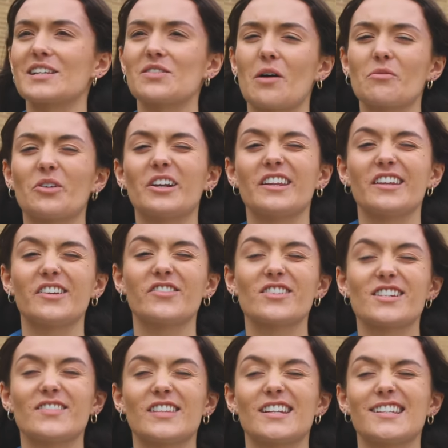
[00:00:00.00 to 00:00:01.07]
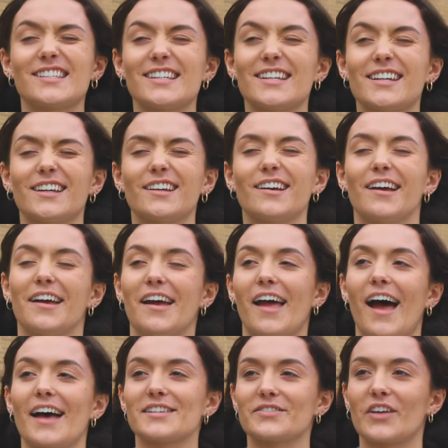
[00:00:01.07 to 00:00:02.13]
school, I'm going to the University of Tennessee
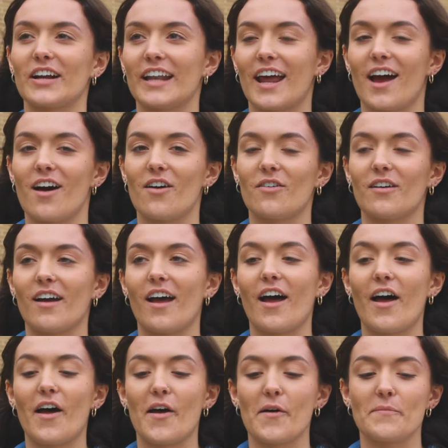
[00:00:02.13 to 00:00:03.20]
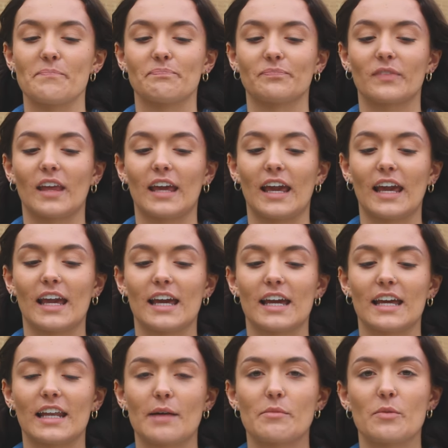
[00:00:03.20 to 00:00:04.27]
as of right now,
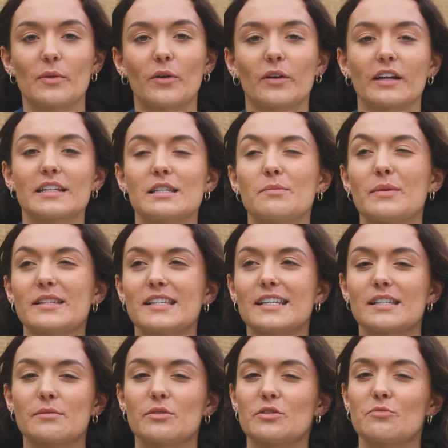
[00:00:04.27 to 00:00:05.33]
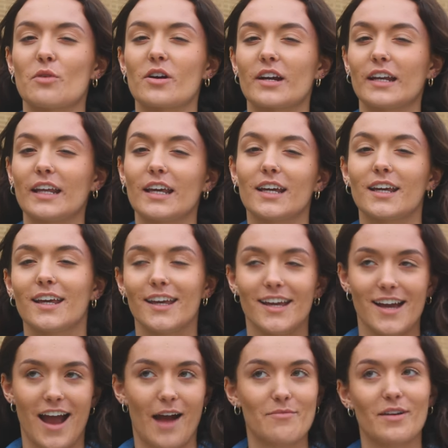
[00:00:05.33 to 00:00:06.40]
and I'm going to be going into business. I'm going to do marketing.
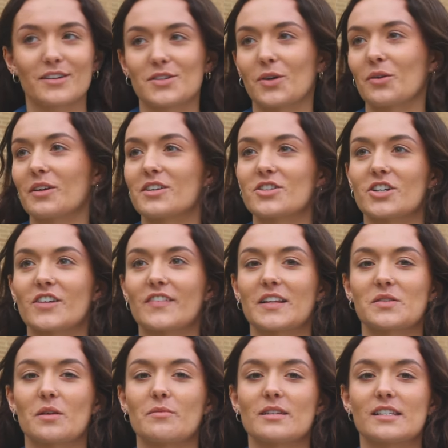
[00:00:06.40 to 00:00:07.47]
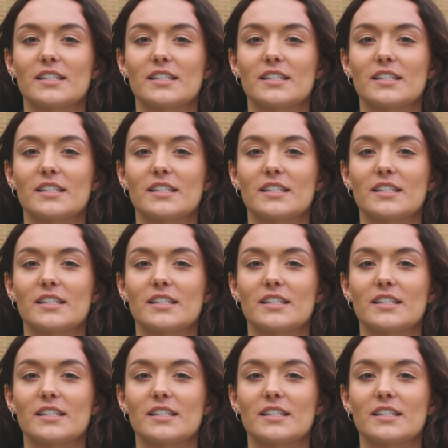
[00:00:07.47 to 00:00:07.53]
I'm not totally sure if that's what I'm going